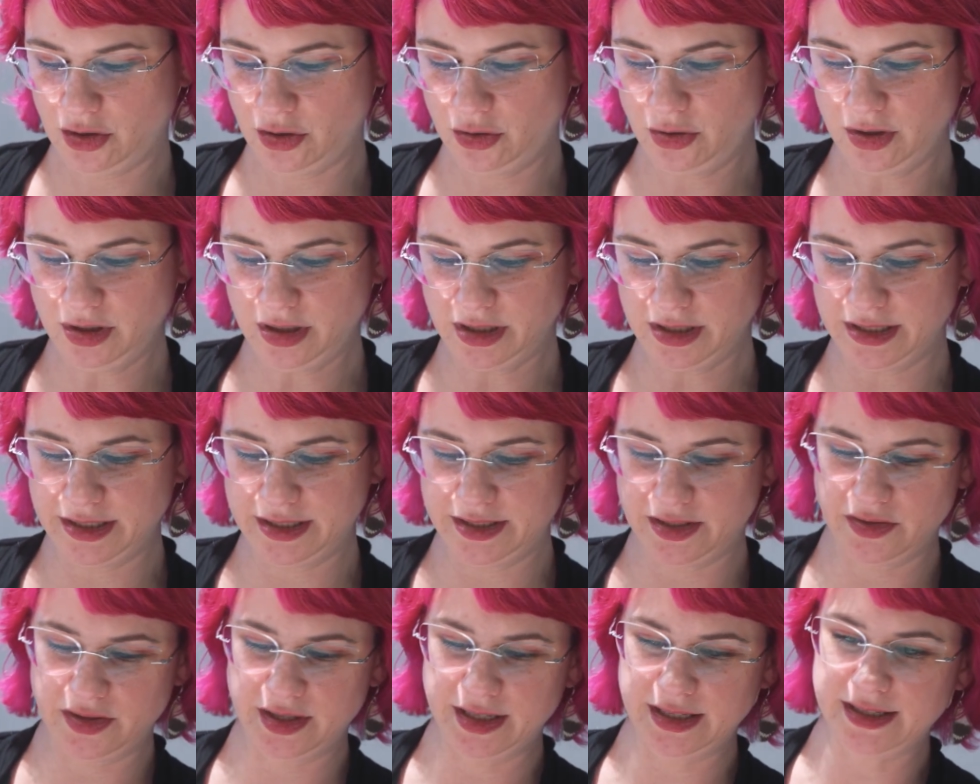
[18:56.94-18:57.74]

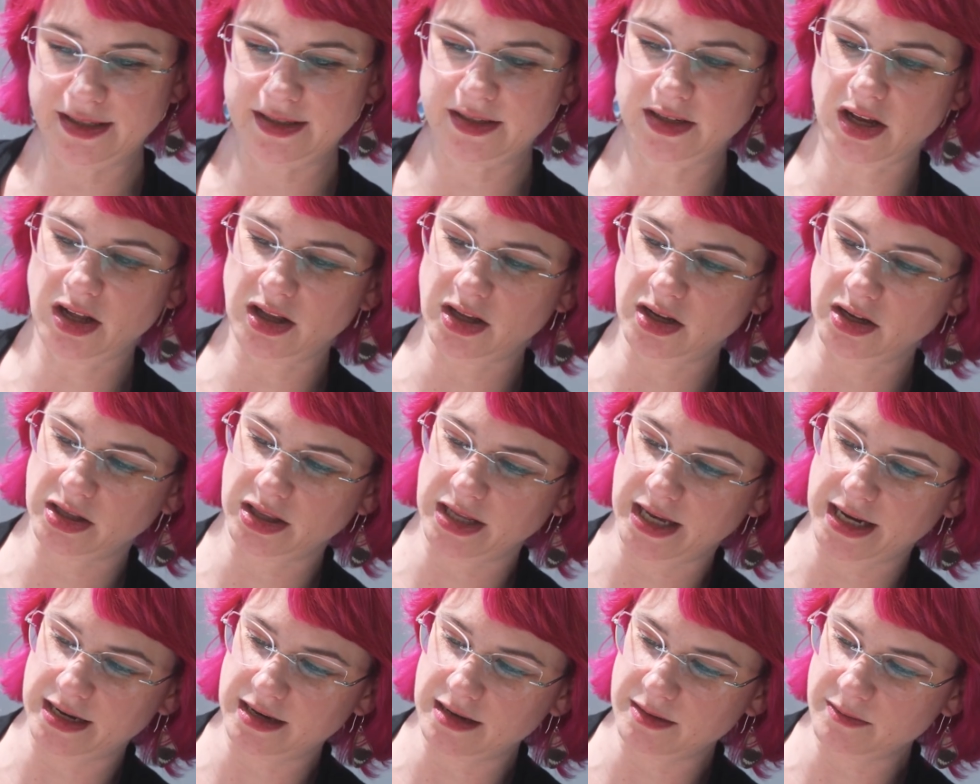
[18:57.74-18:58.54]
Cool. So this is all
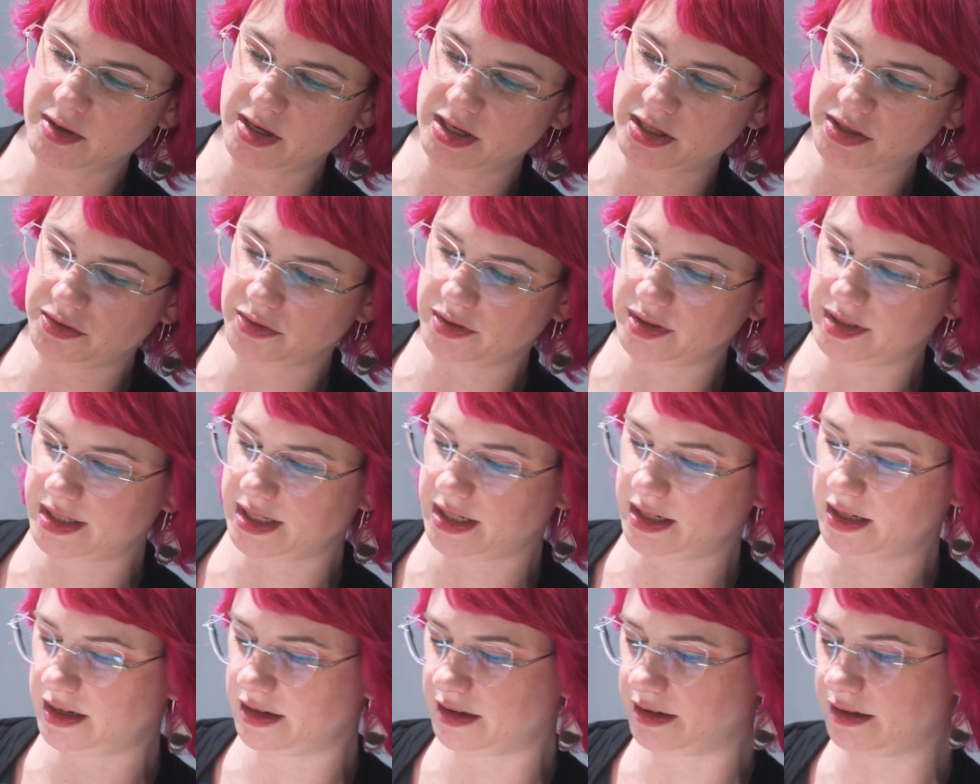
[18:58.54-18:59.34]
our lighting
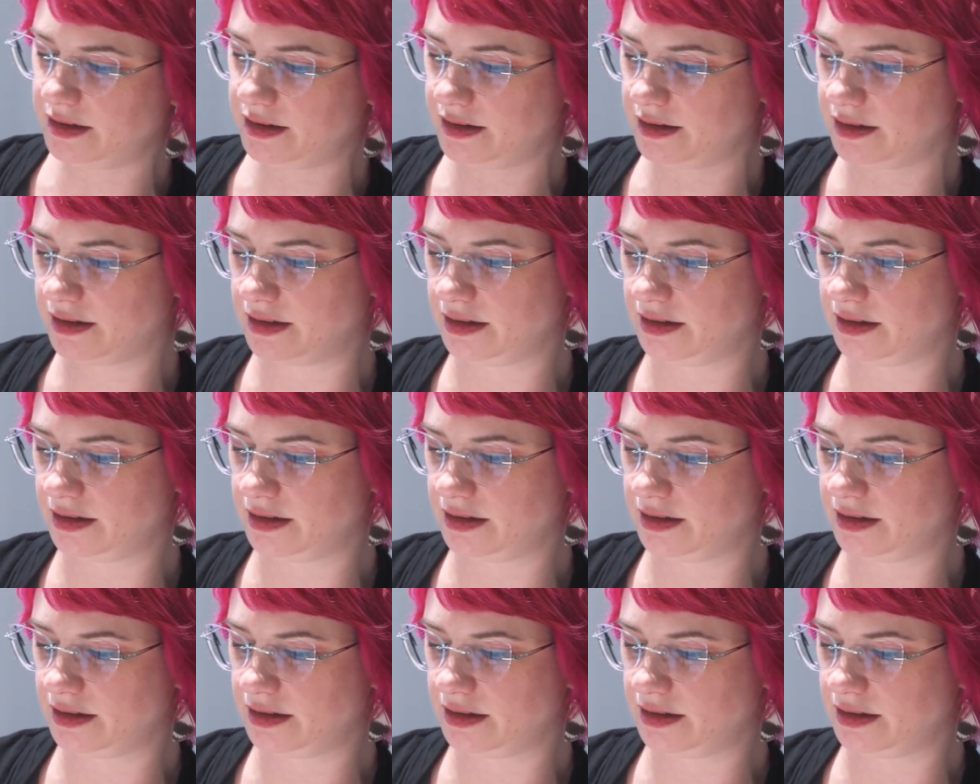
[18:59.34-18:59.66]
modules in here.